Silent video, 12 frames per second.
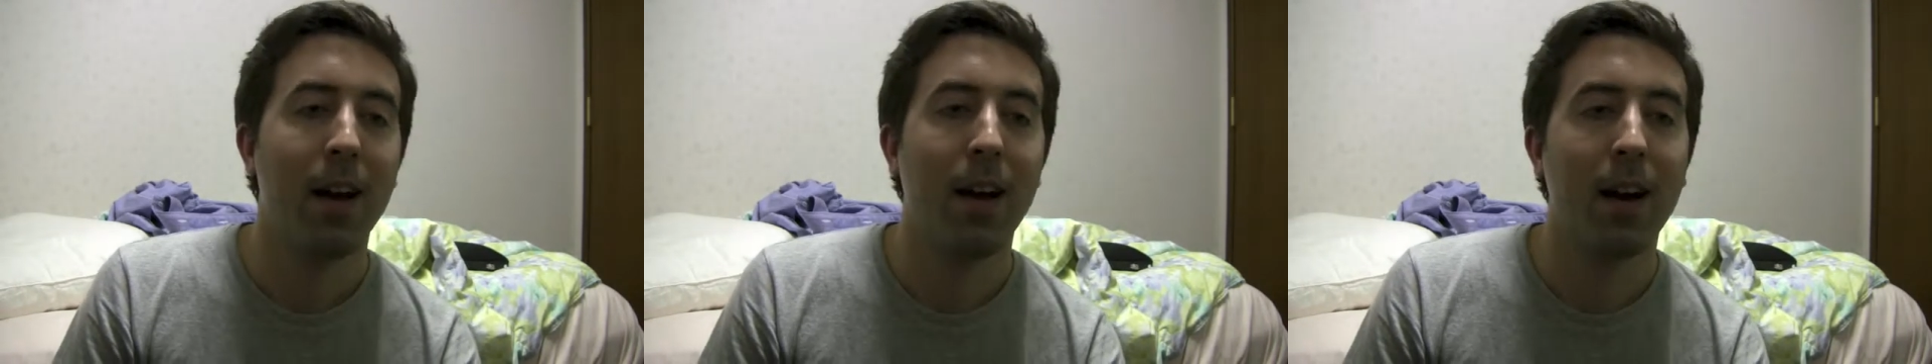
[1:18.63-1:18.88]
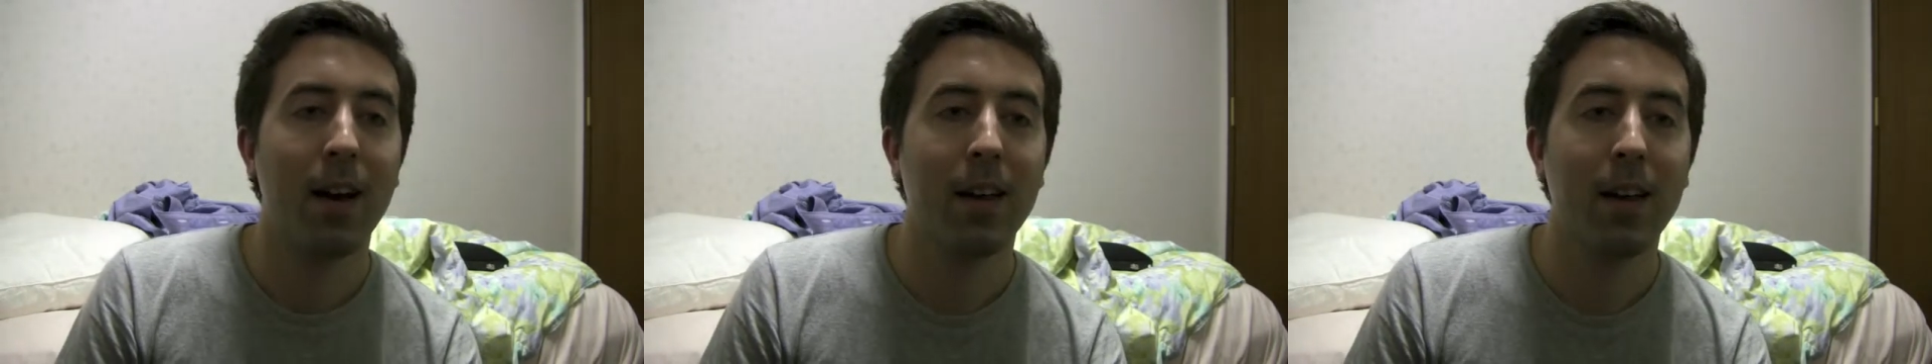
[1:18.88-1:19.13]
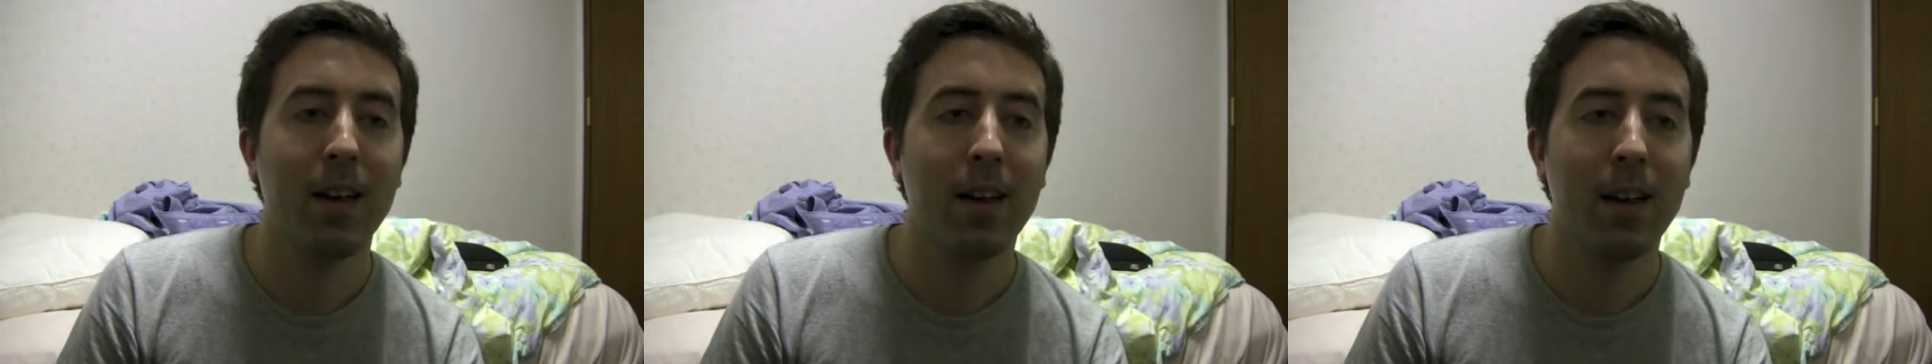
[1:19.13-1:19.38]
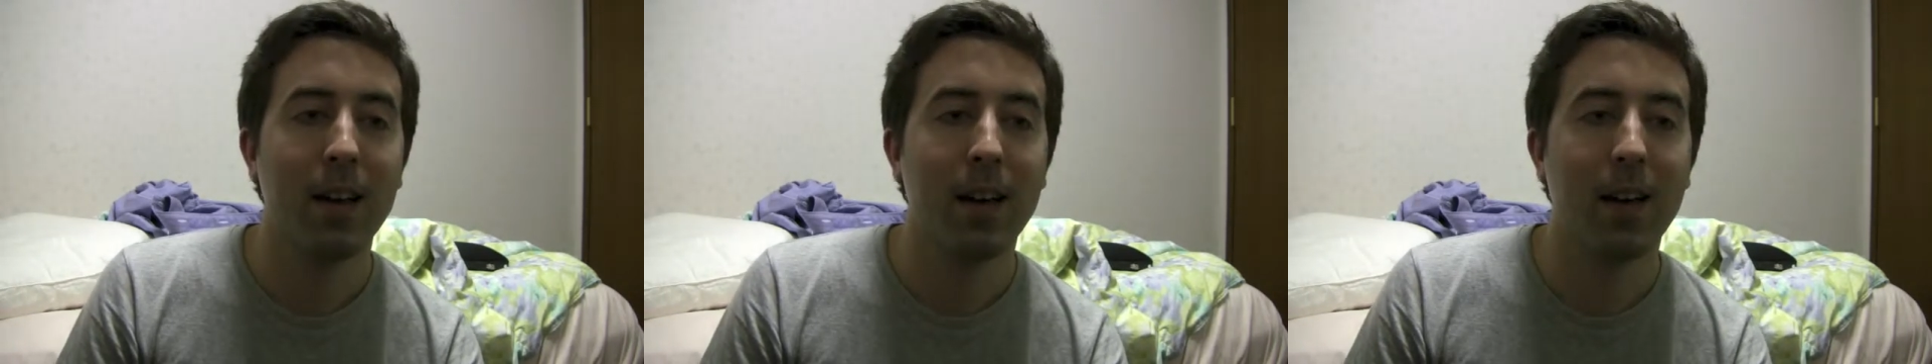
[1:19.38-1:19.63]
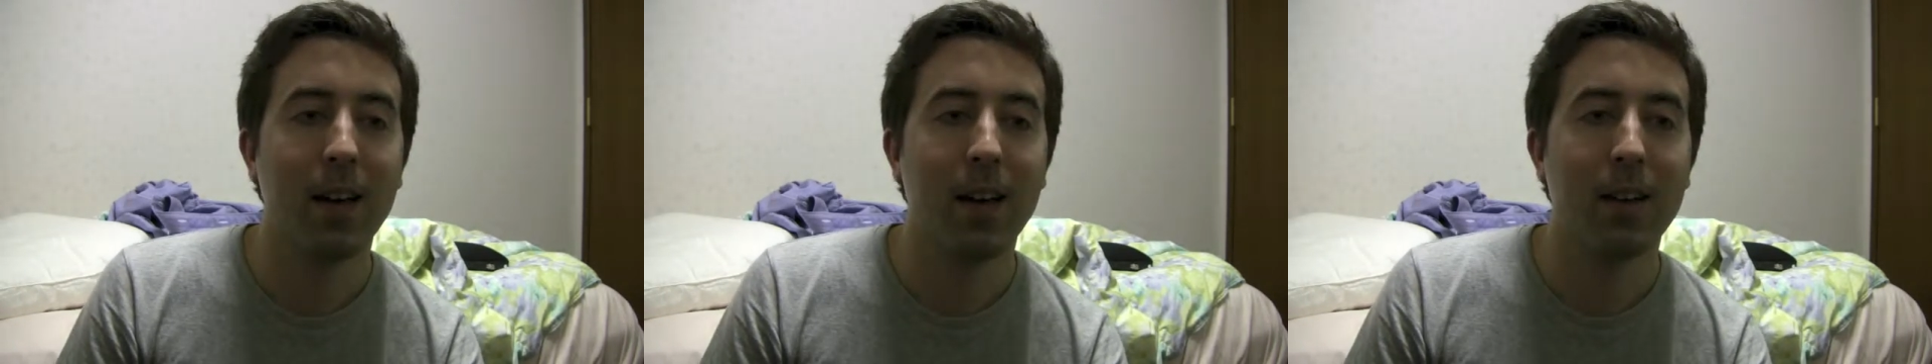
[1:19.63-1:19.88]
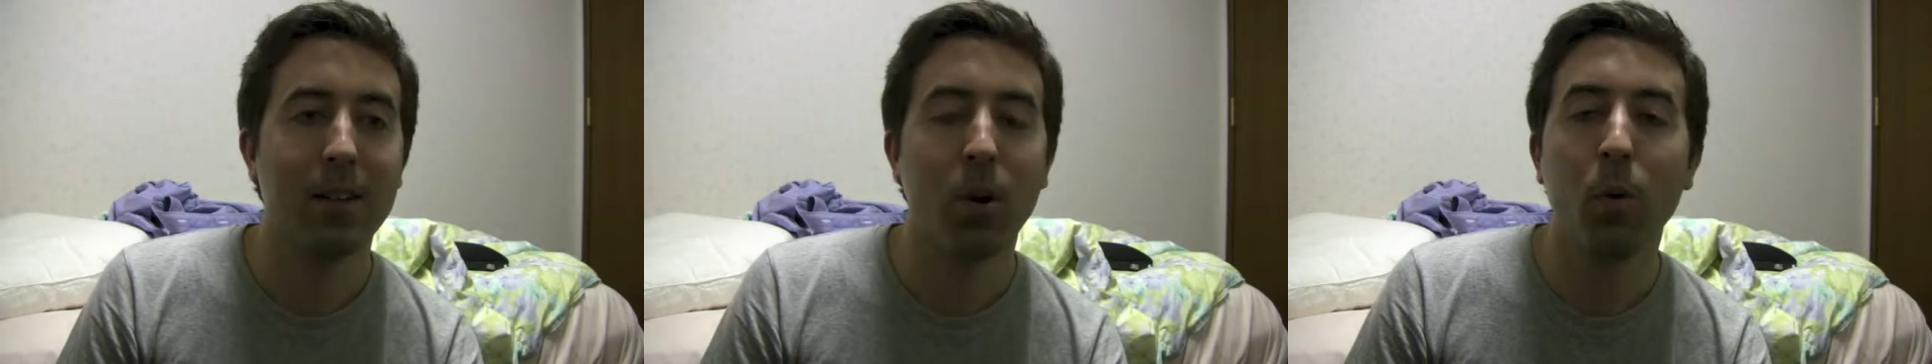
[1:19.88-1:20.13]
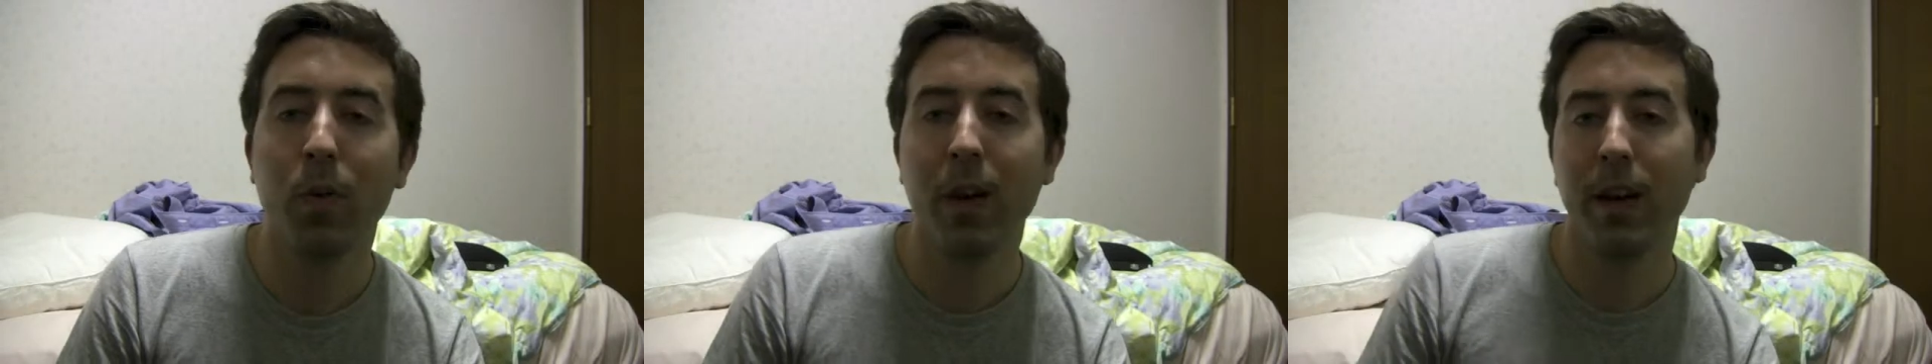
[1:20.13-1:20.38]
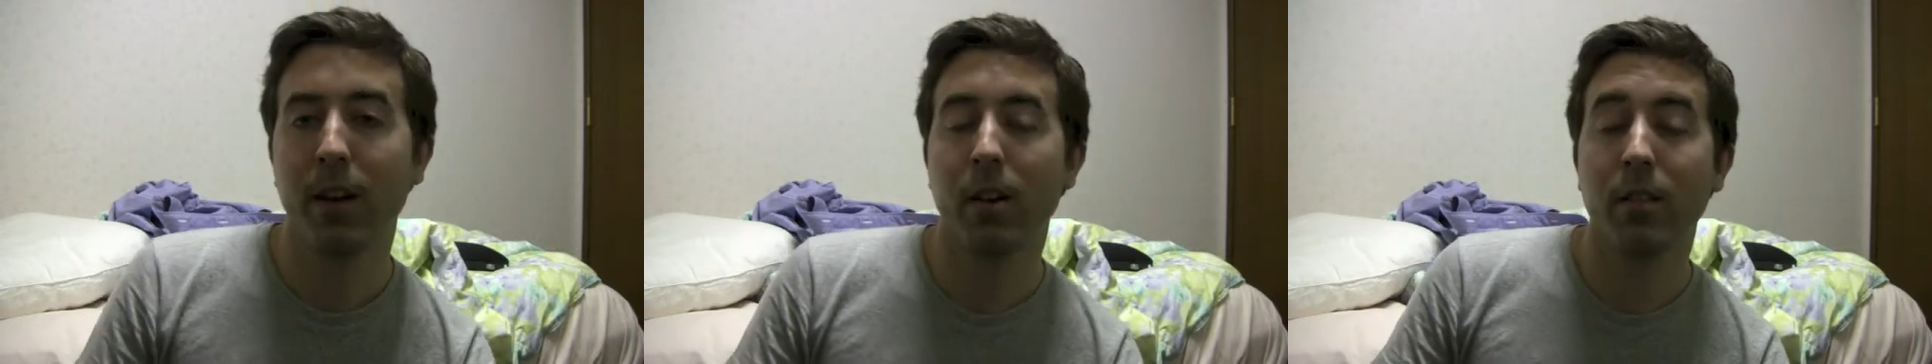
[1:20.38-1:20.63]
I don't
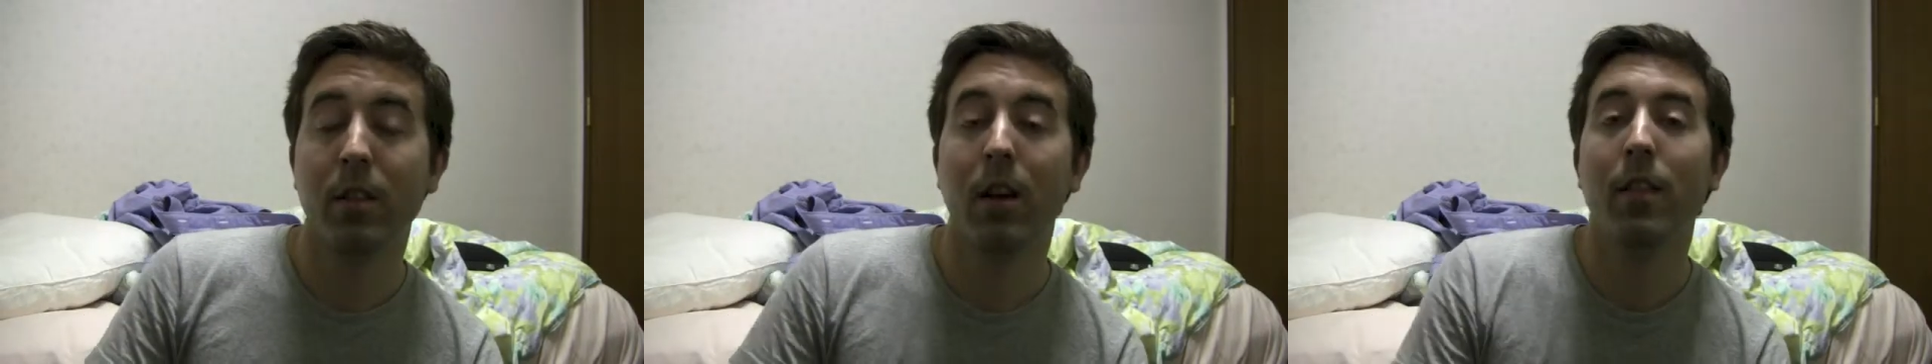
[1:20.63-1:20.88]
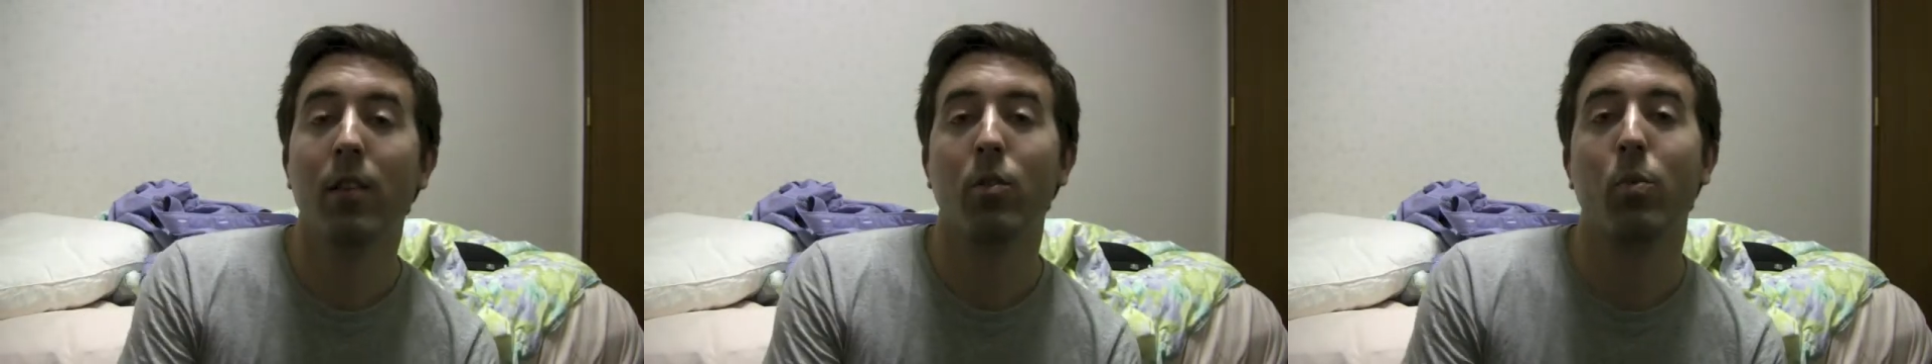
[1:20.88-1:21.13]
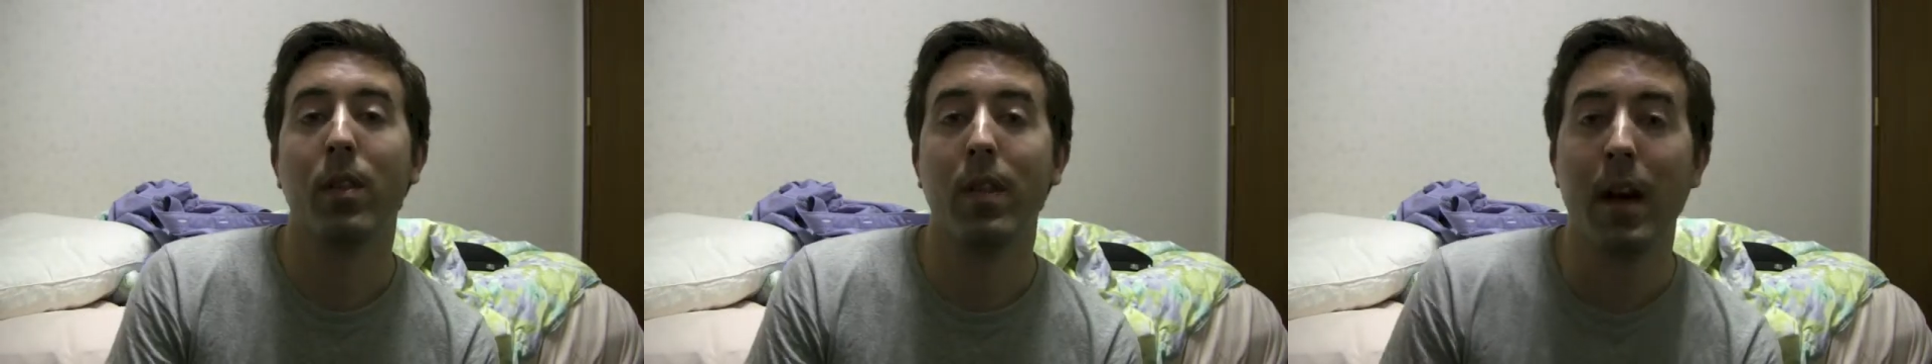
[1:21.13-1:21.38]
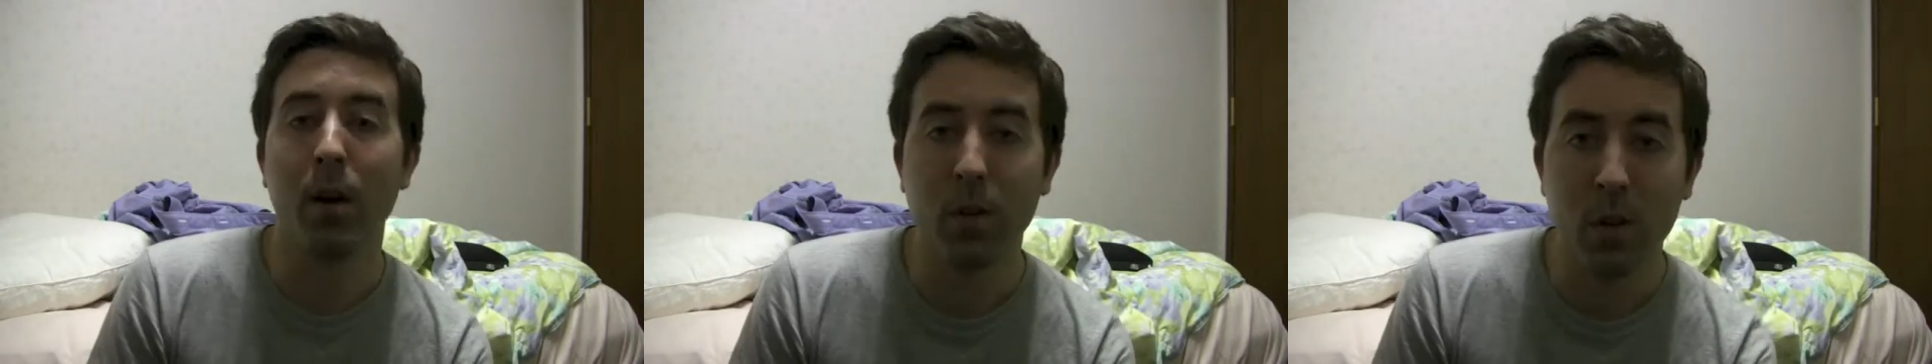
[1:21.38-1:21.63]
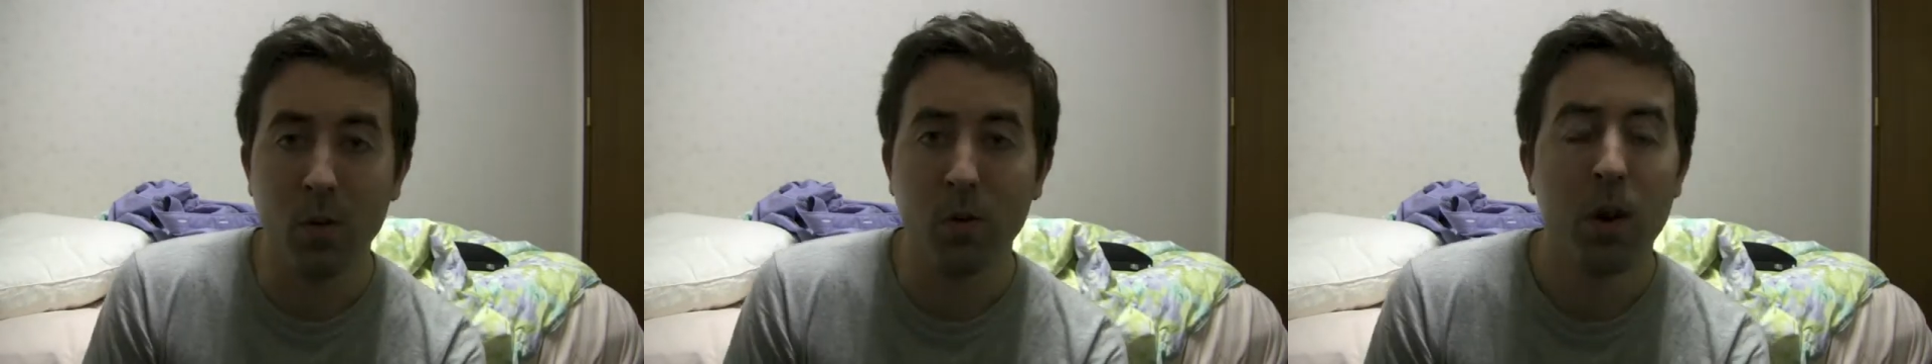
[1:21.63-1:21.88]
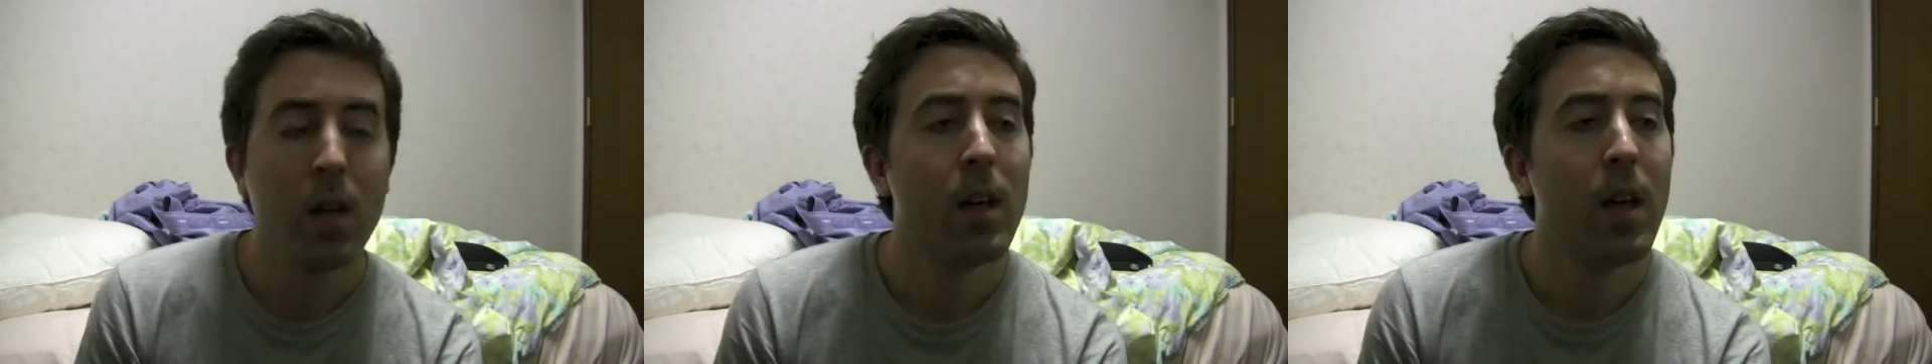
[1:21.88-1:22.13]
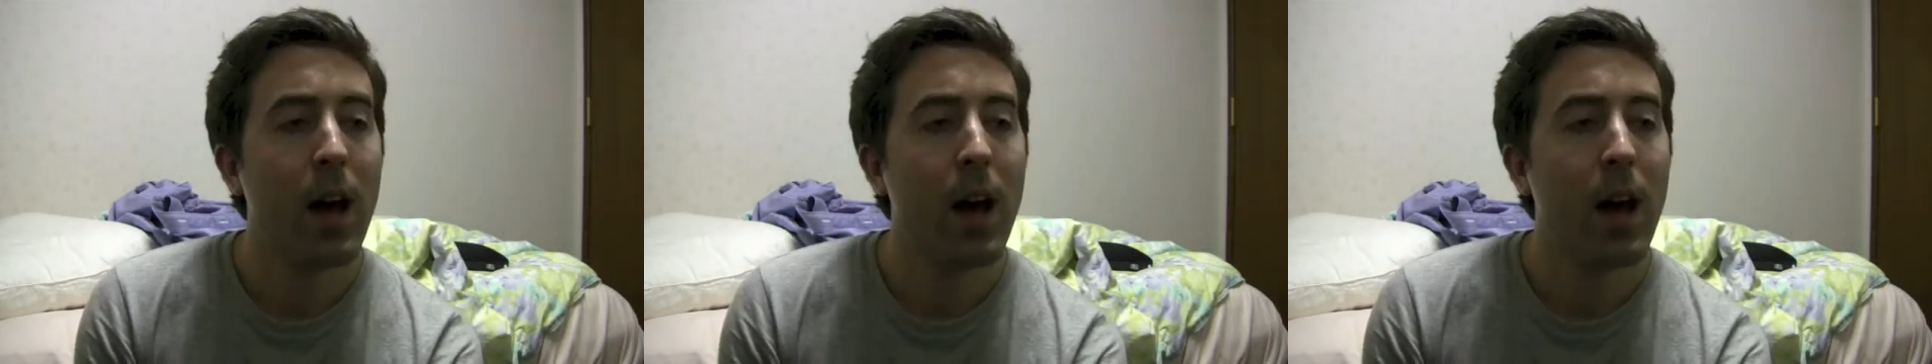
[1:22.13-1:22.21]
think I could have done this without you.